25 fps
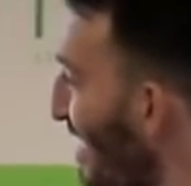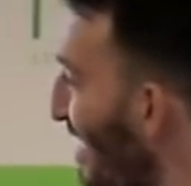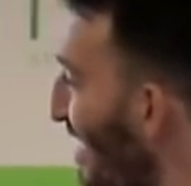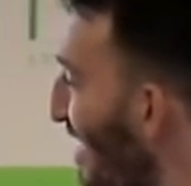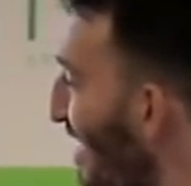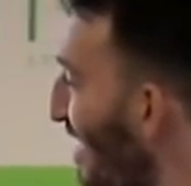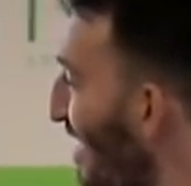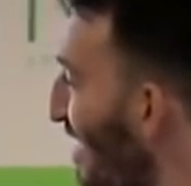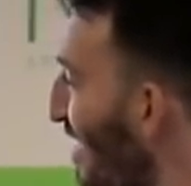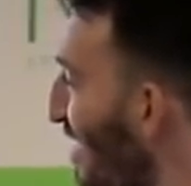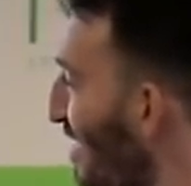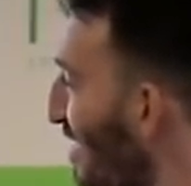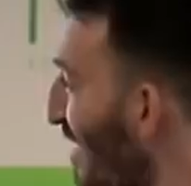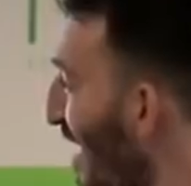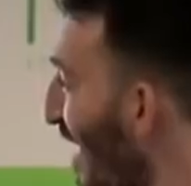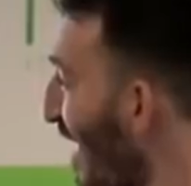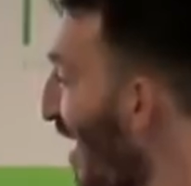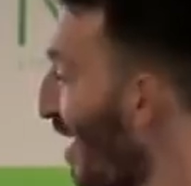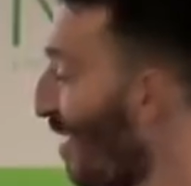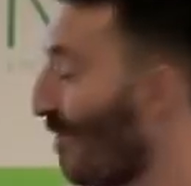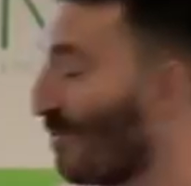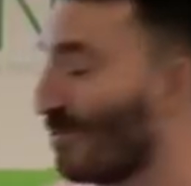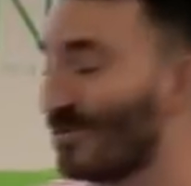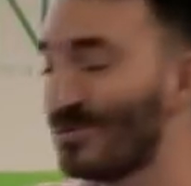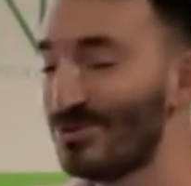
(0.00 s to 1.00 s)

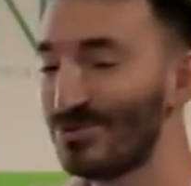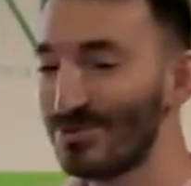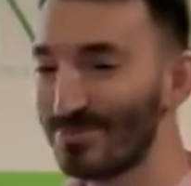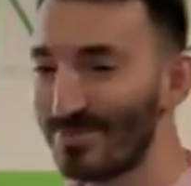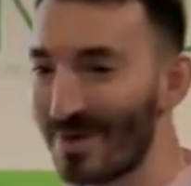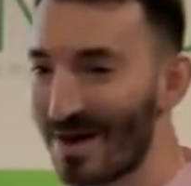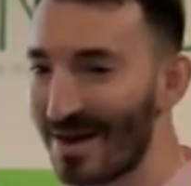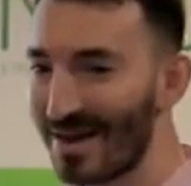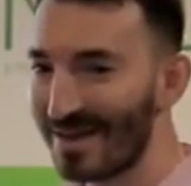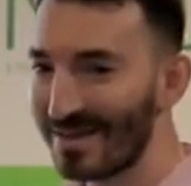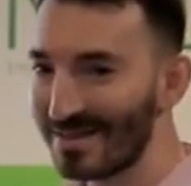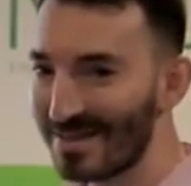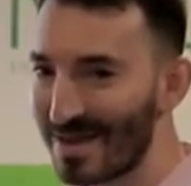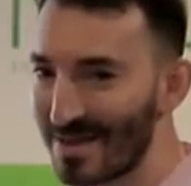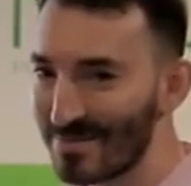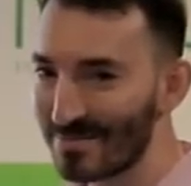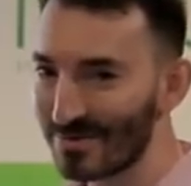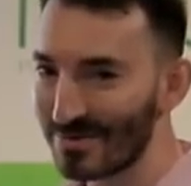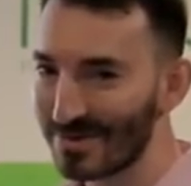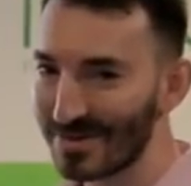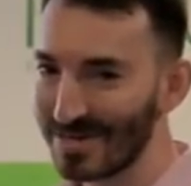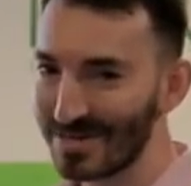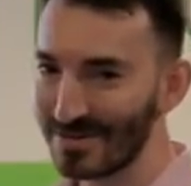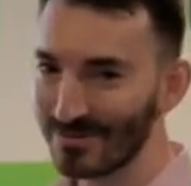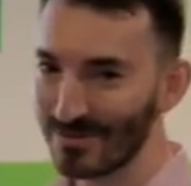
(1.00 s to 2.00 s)
how would you buy a
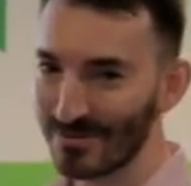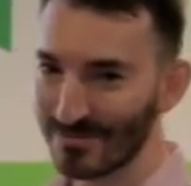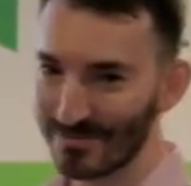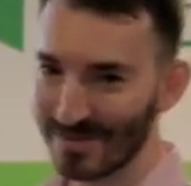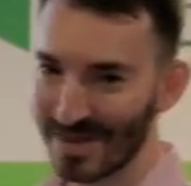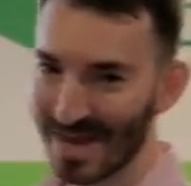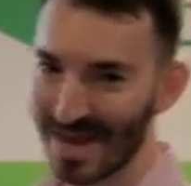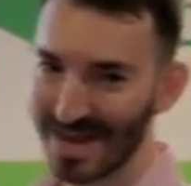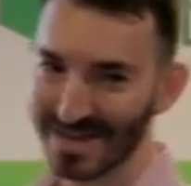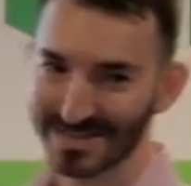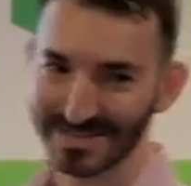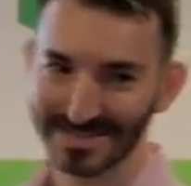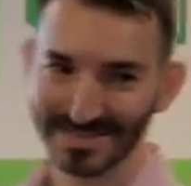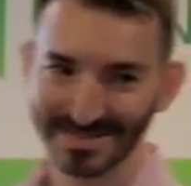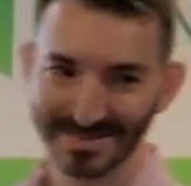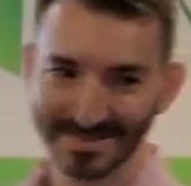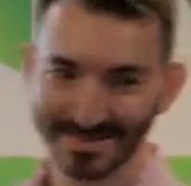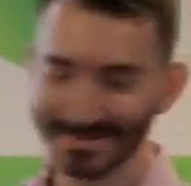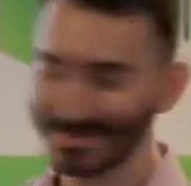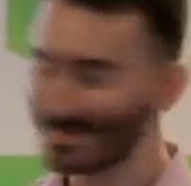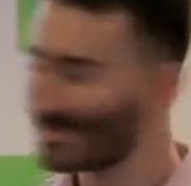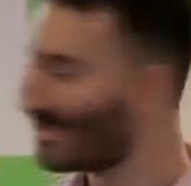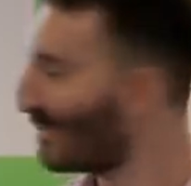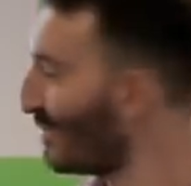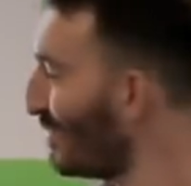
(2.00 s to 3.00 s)
Lamborghini with gas.
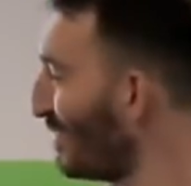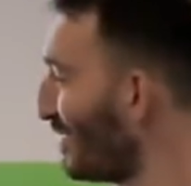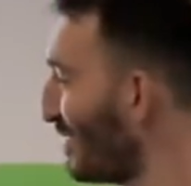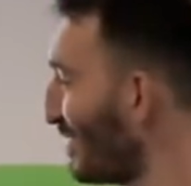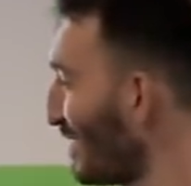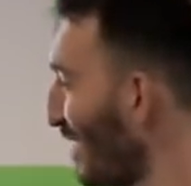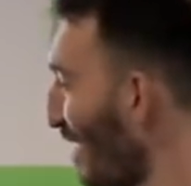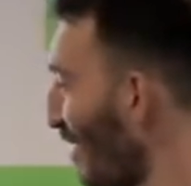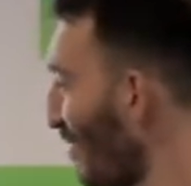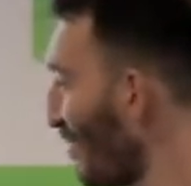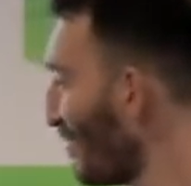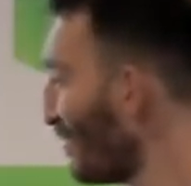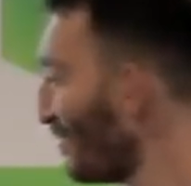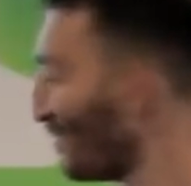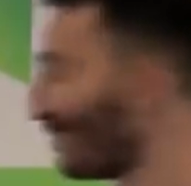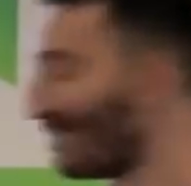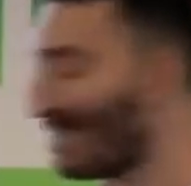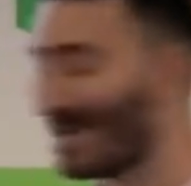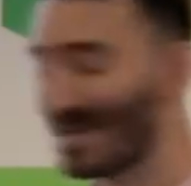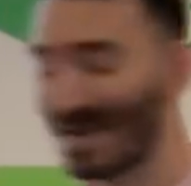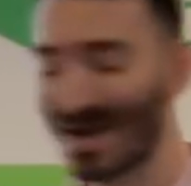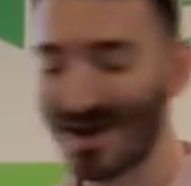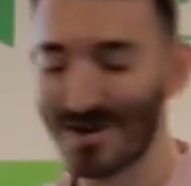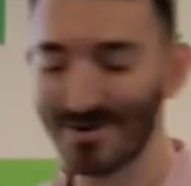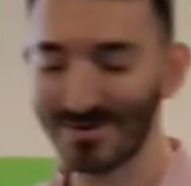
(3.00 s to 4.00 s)
So this is how
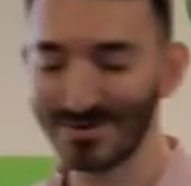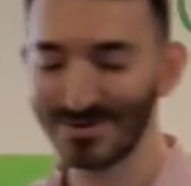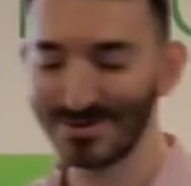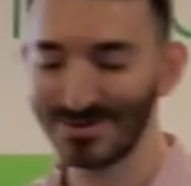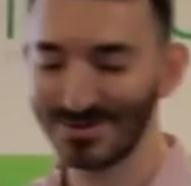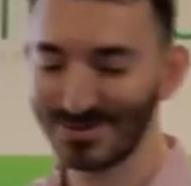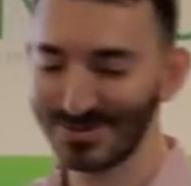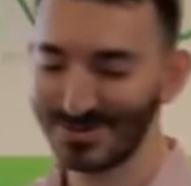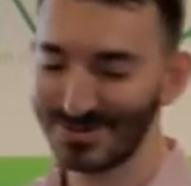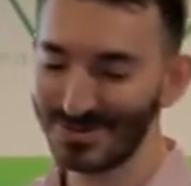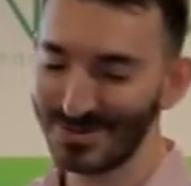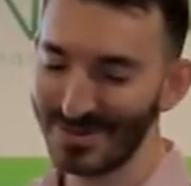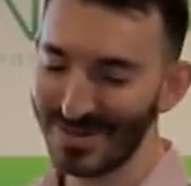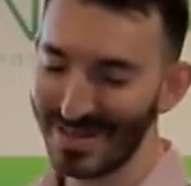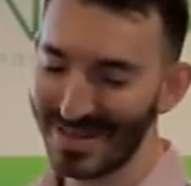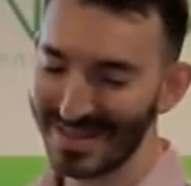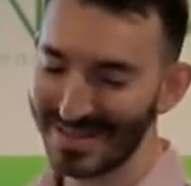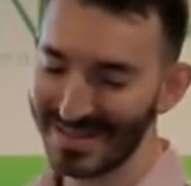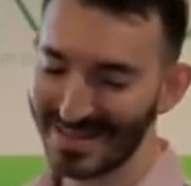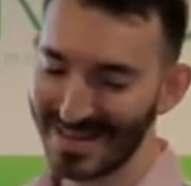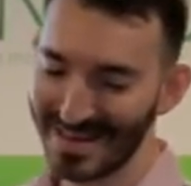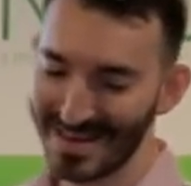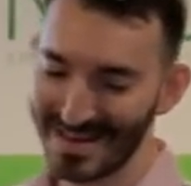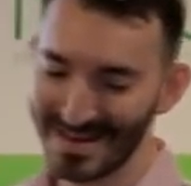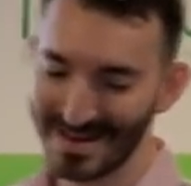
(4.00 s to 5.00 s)
would you do
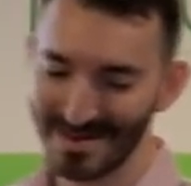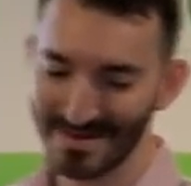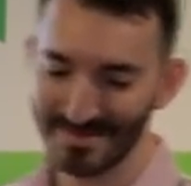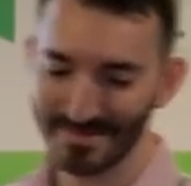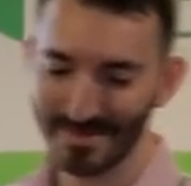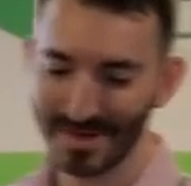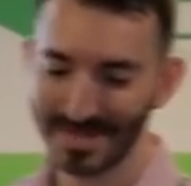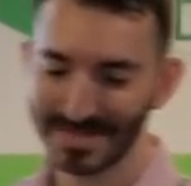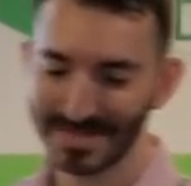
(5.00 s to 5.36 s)
that?